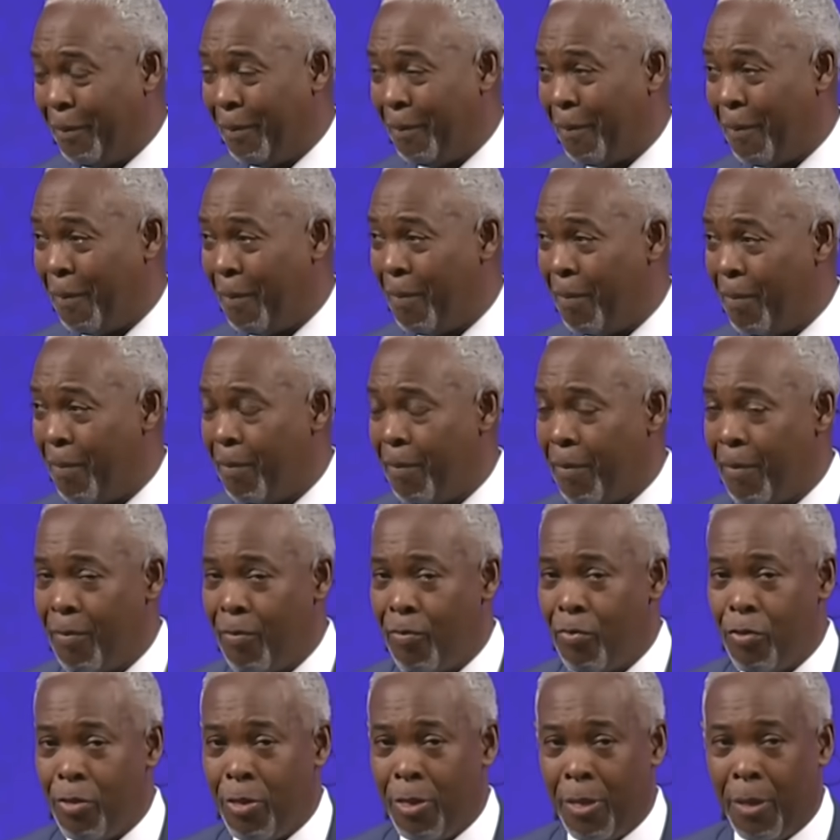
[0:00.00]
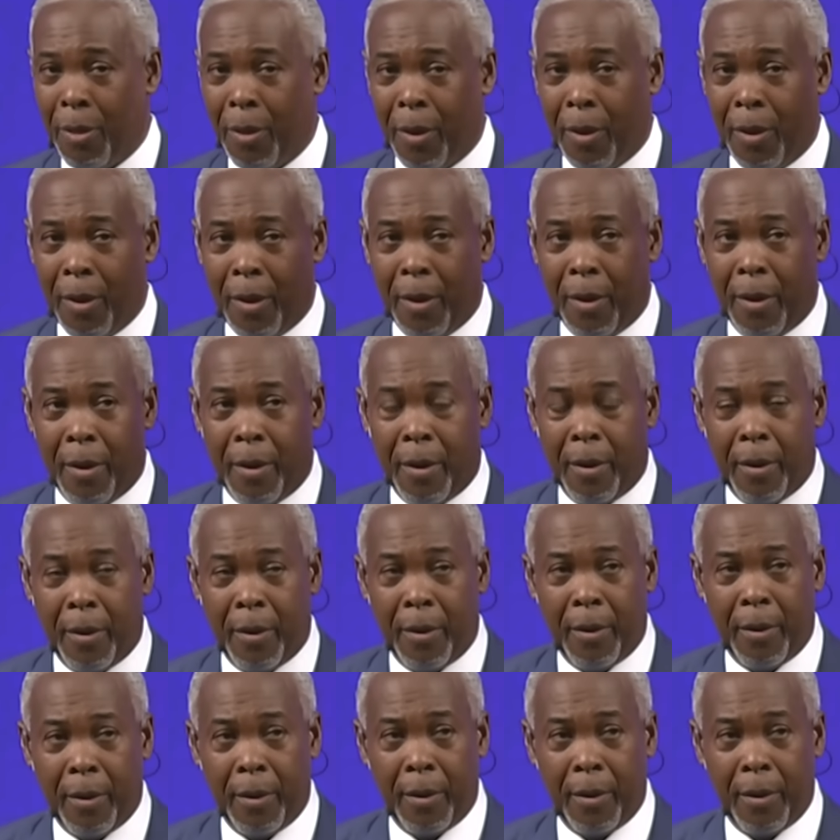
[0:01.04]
Nothing is said.